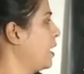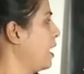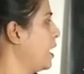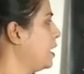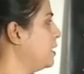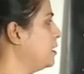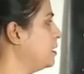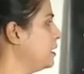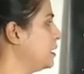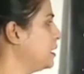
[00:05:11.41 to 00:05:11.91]

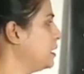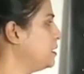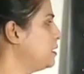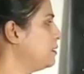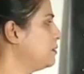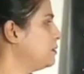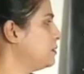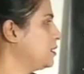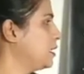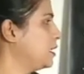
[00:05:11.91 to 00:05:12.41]
and a
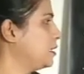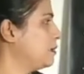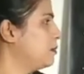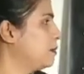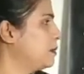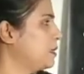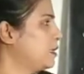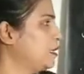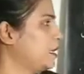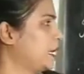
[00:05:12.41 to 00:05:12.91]
negative
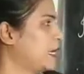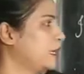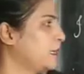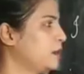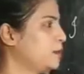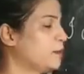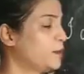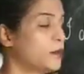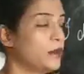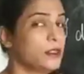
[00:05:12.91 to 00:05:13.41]
statement and
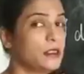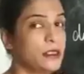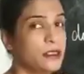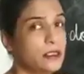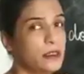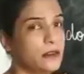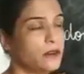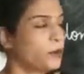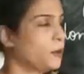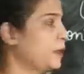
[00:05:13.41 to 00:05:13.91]
a
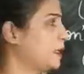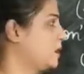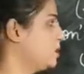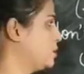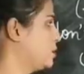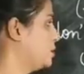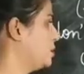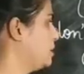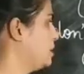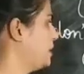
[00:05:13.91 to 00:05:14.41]
positive
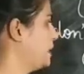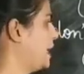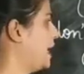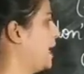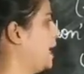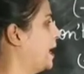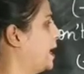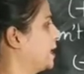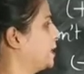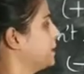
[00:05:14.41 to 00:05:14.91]
question
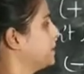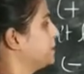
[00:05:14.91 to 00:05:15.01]
tag